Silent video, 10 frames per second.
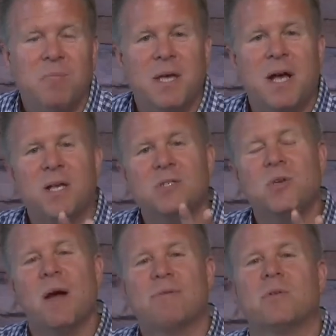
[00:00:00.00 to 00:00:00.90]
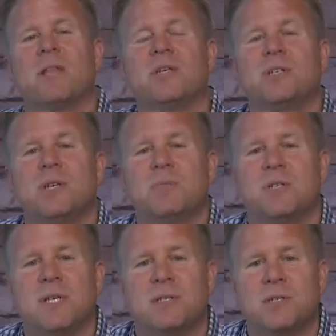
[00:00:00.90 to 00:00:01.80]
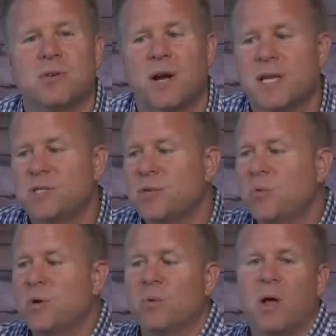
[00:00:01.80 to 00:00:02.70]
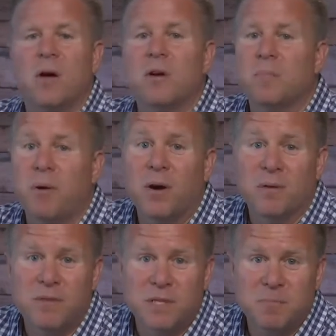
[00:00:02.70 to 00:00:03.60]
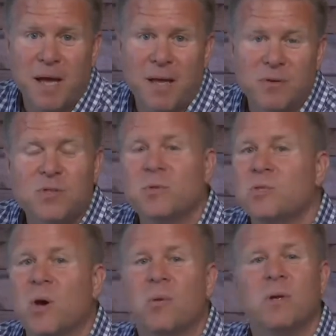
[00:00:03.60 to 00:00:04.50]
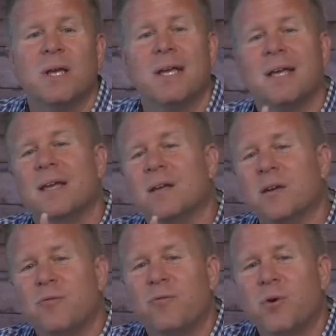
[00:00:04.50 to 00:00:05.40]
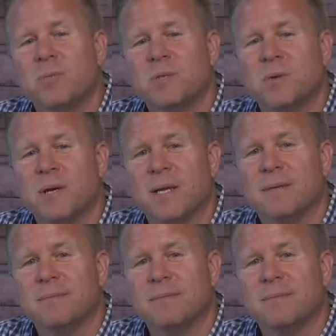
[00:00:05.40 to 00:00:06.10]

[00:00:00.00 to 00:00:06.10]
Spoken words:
Because you have a relationship with Jesus Christ, you are no longer a part of this pattern, so don't conform to it.